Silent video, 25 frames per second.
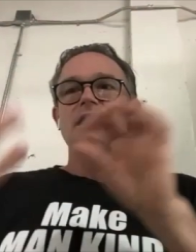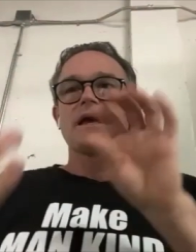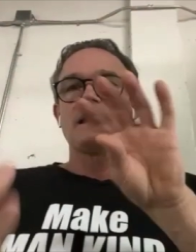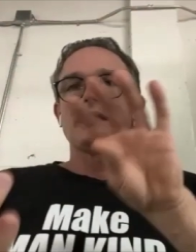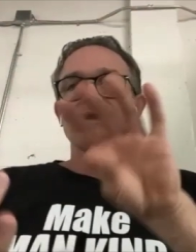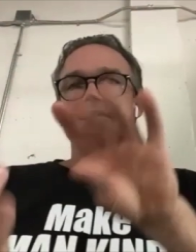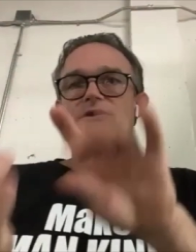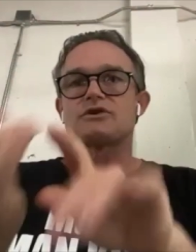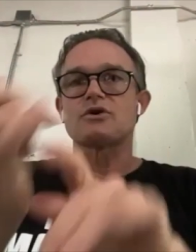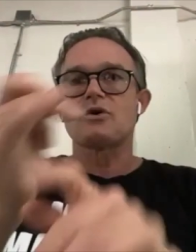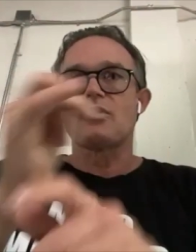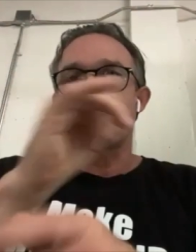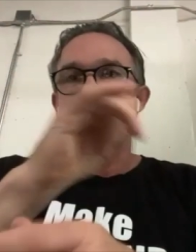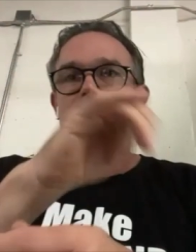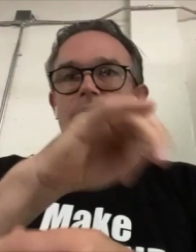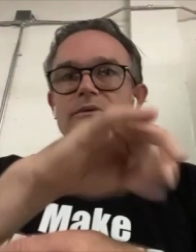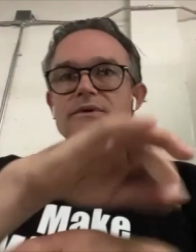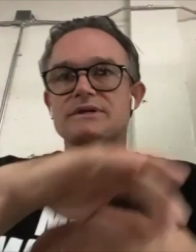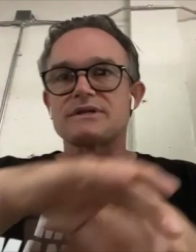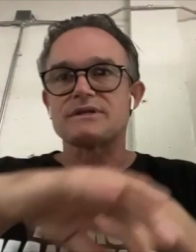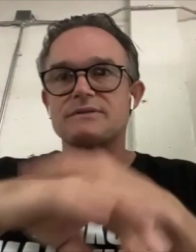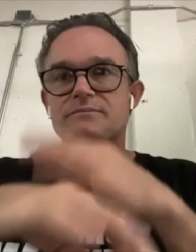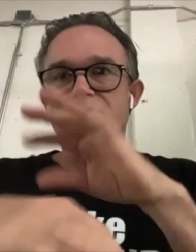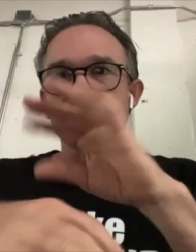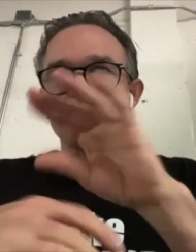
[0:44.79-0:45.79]
And so I
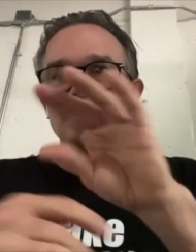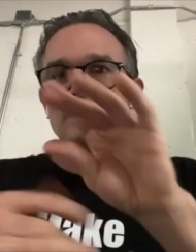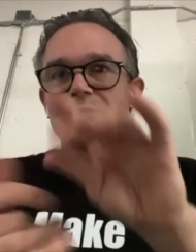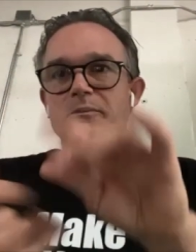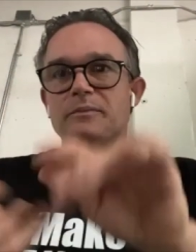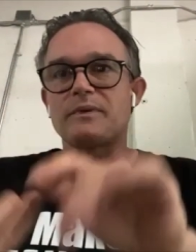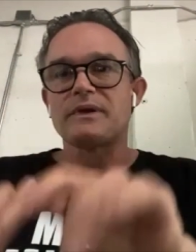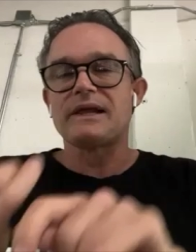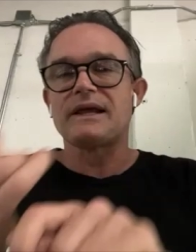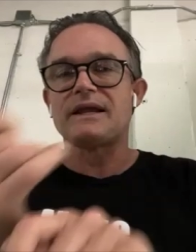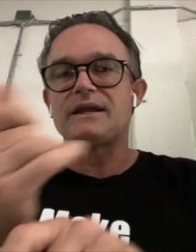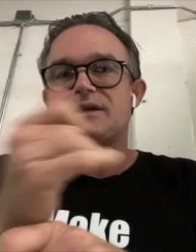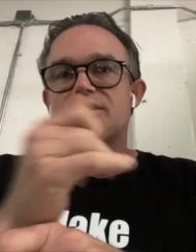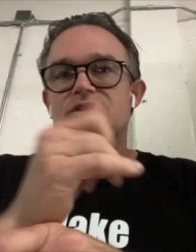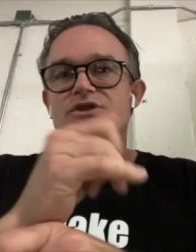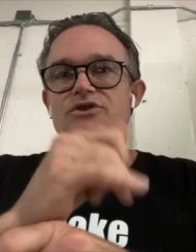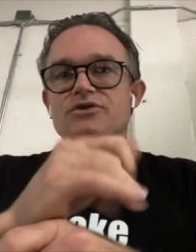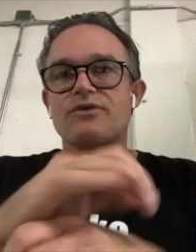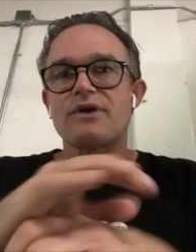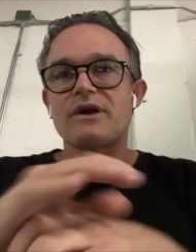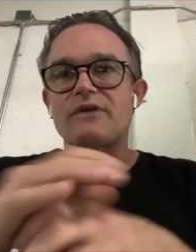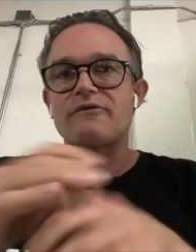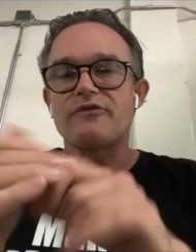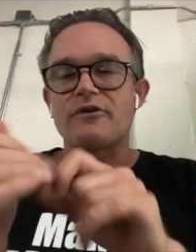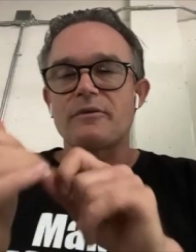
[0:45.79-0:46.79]
was manipulating the
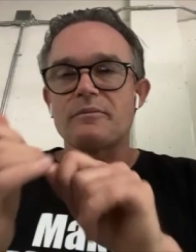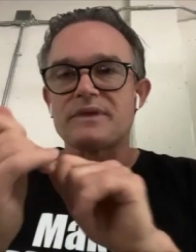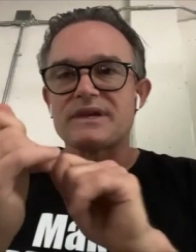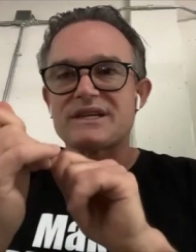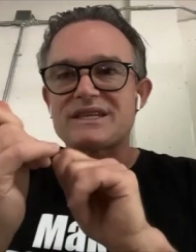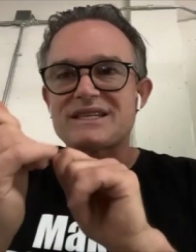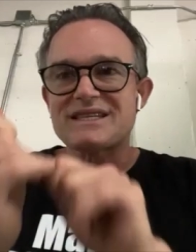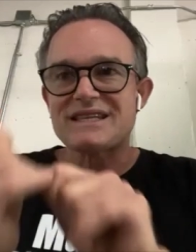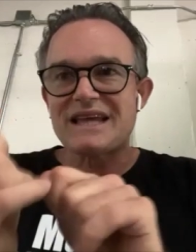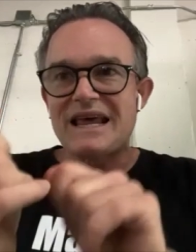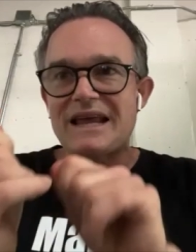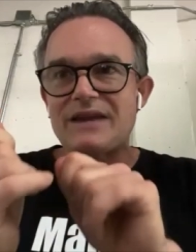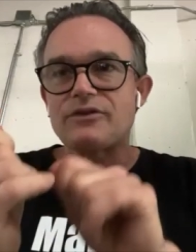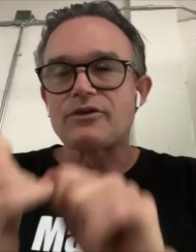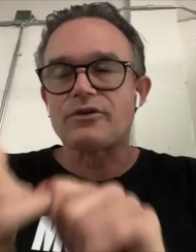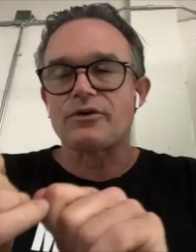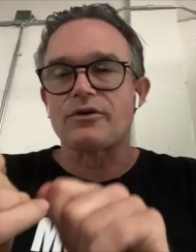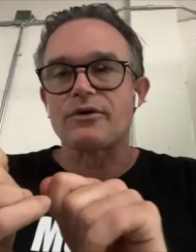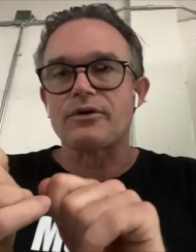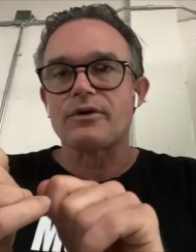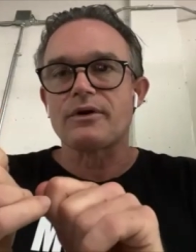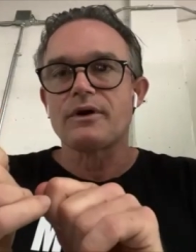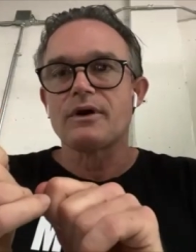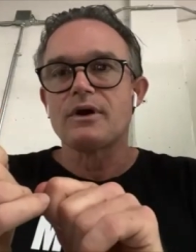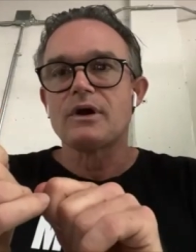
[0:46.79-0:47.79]
string from the center,
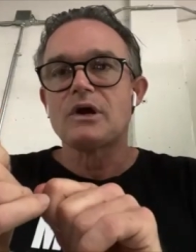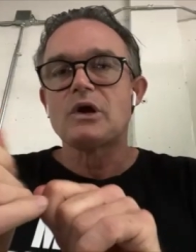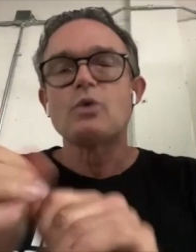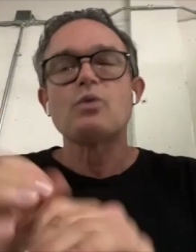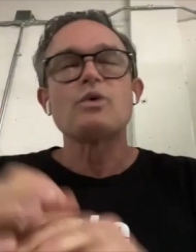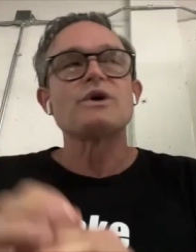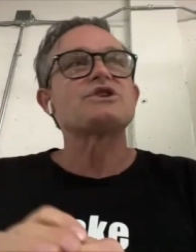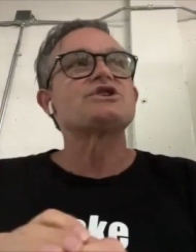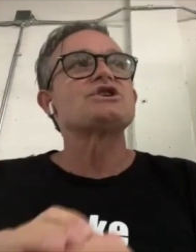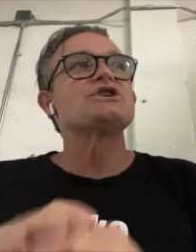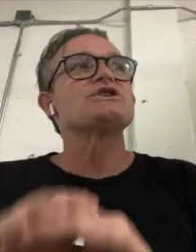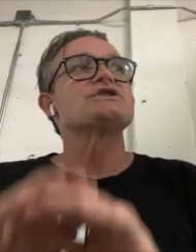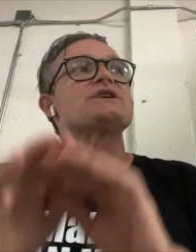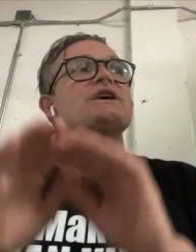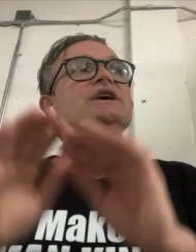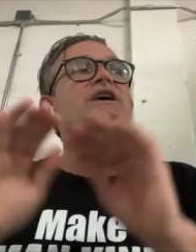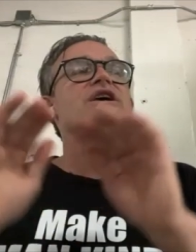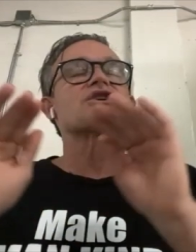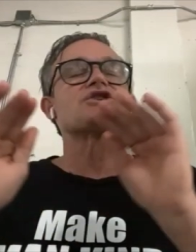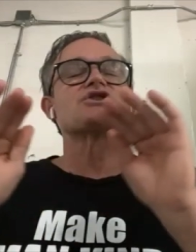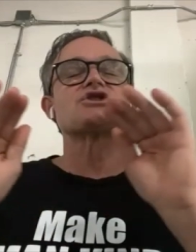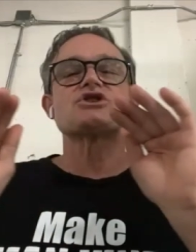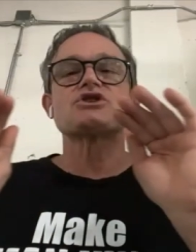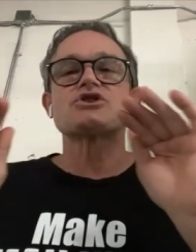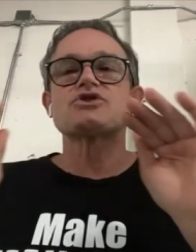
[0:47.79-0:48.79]
which is
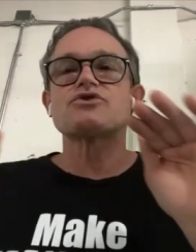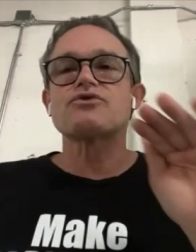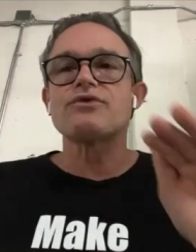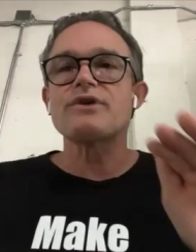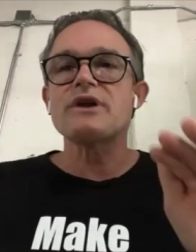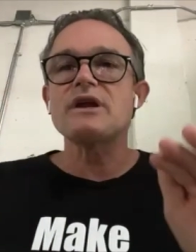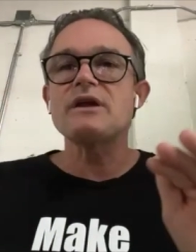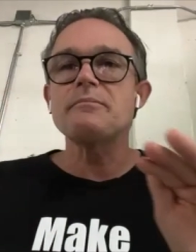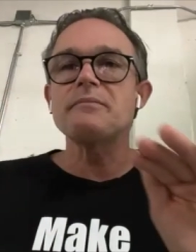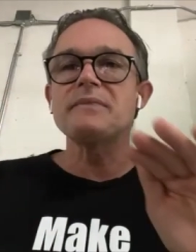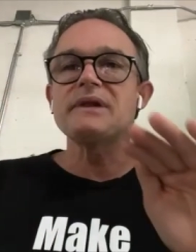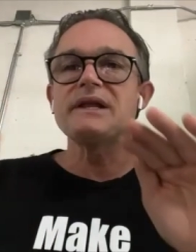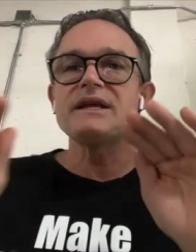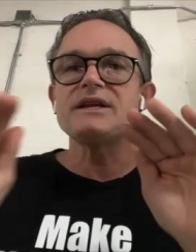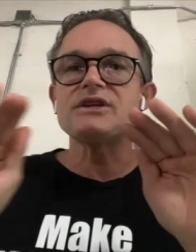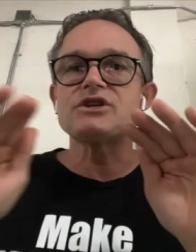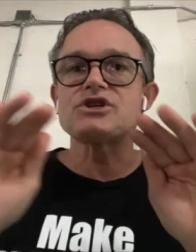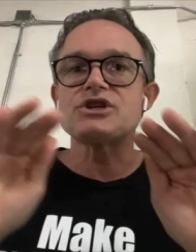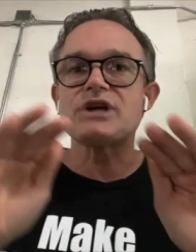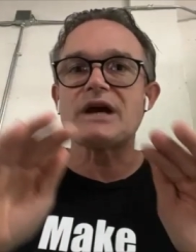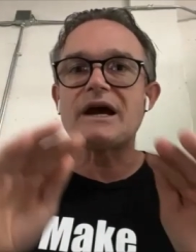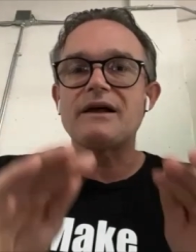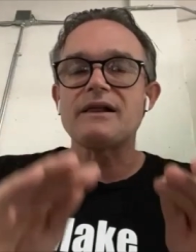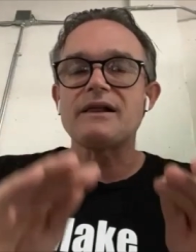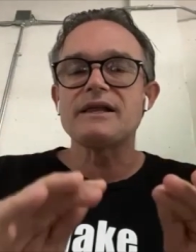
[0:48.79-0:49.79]
extremely
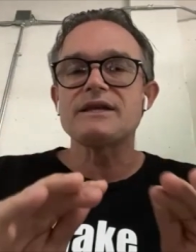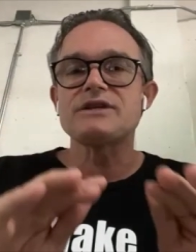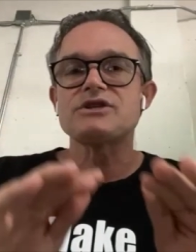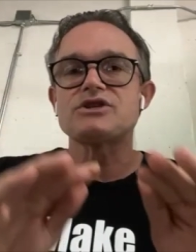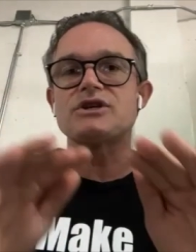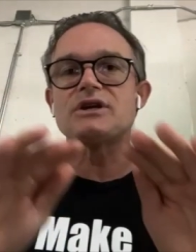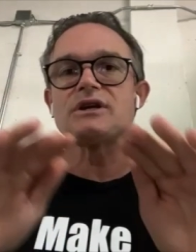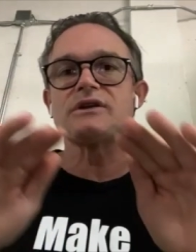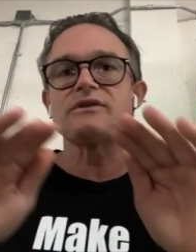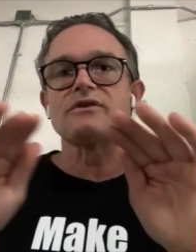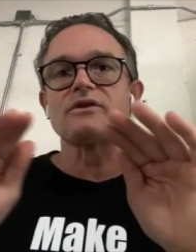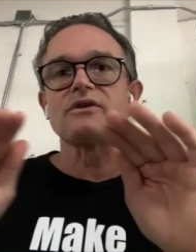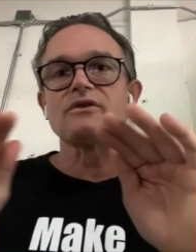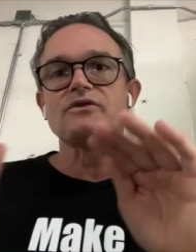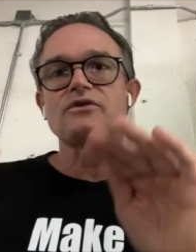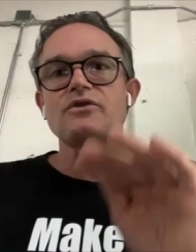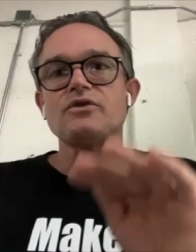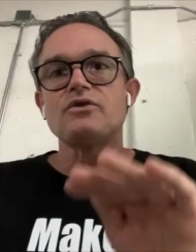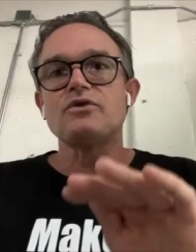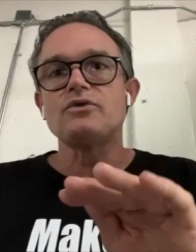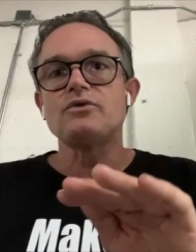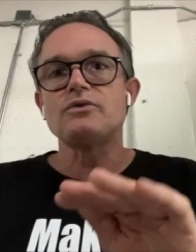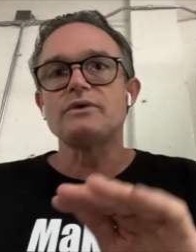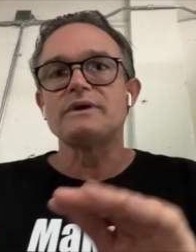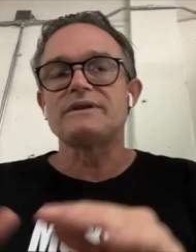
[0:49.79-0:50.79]
challenging to
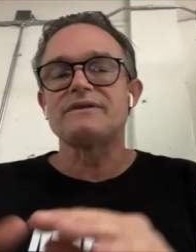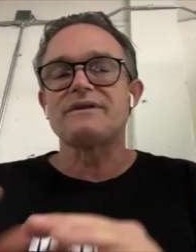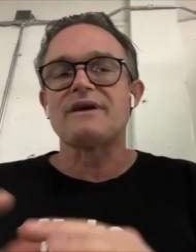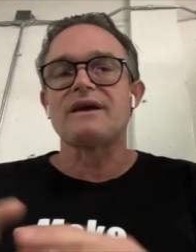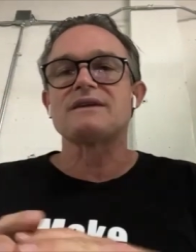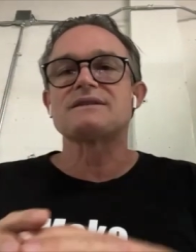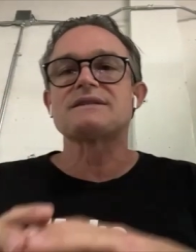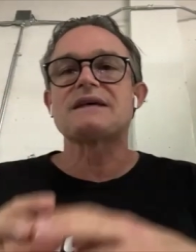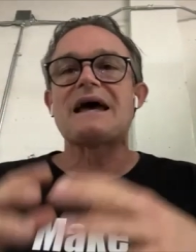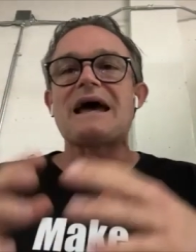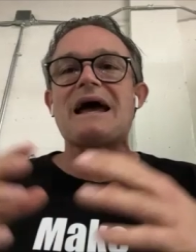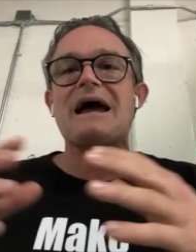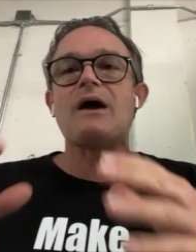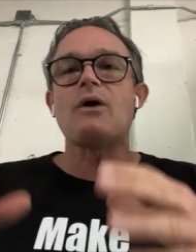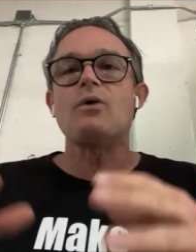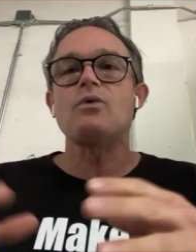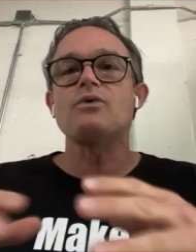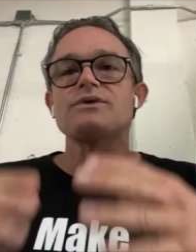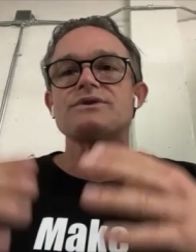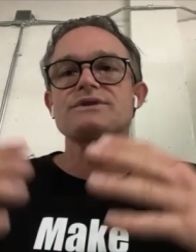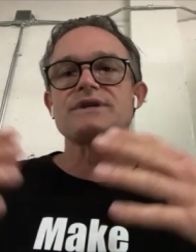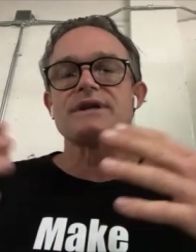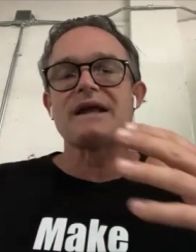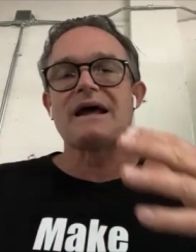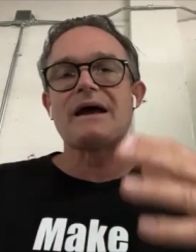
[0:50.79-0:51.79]
do. It takes
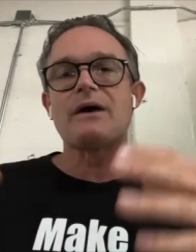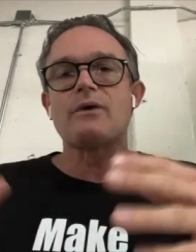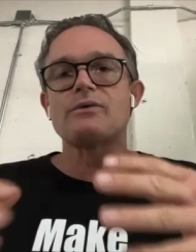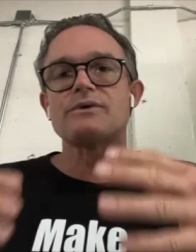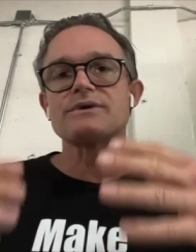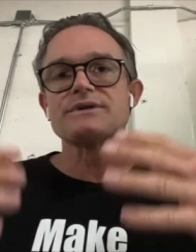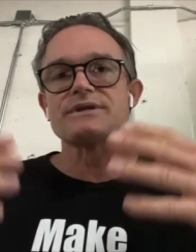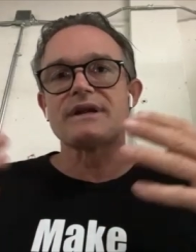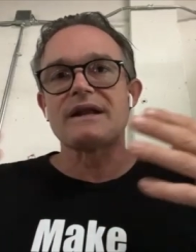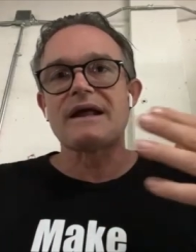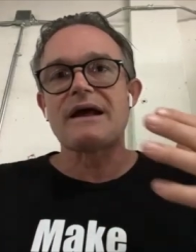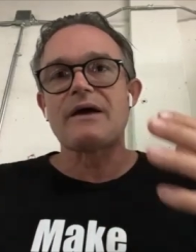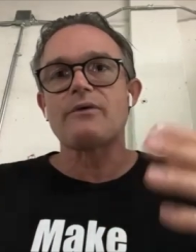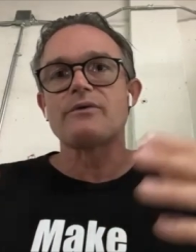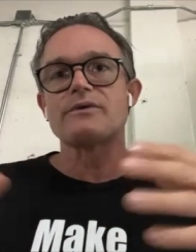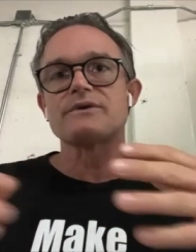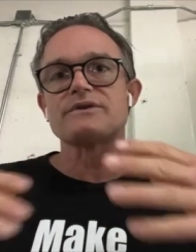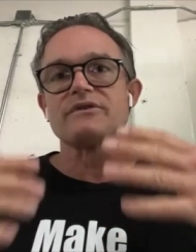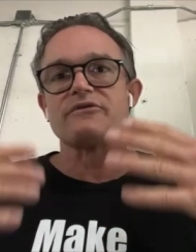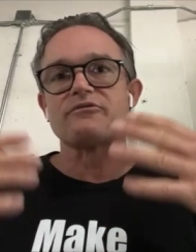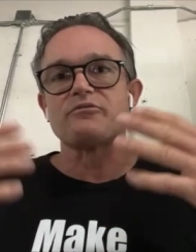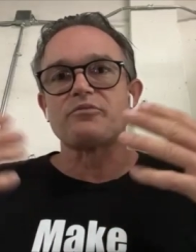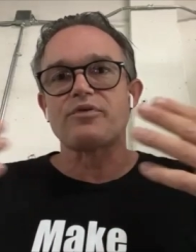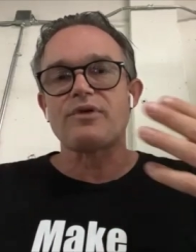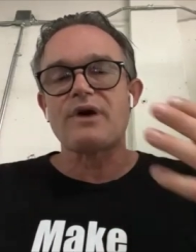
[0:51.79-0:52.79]
hours and hours and hours
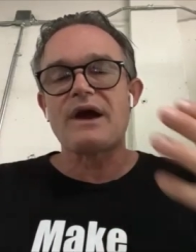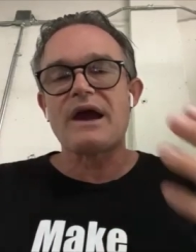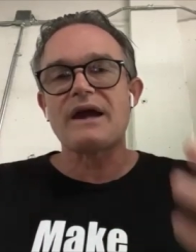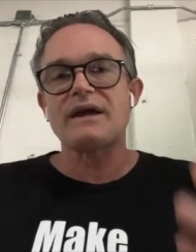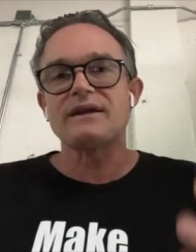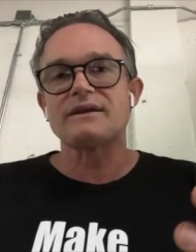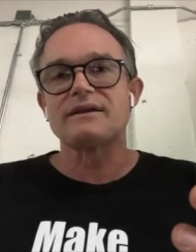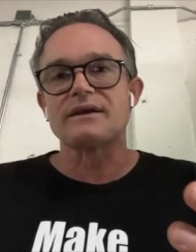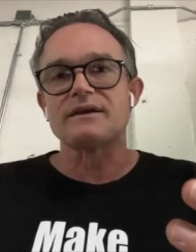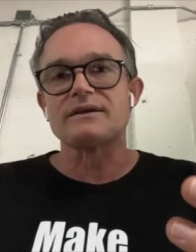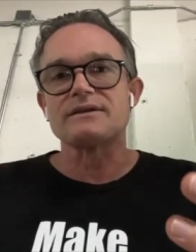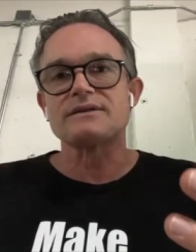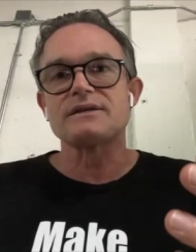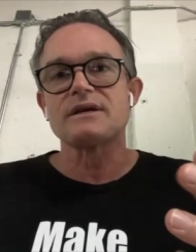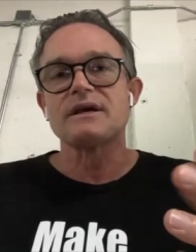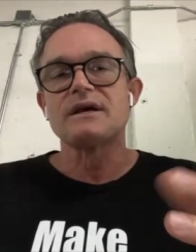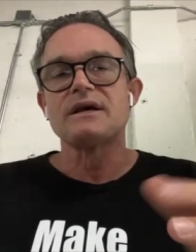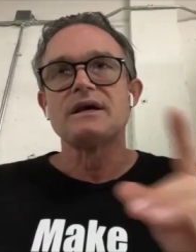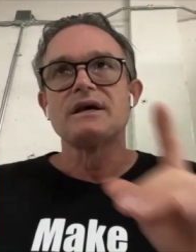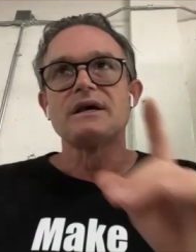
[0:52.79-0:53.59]
of practice.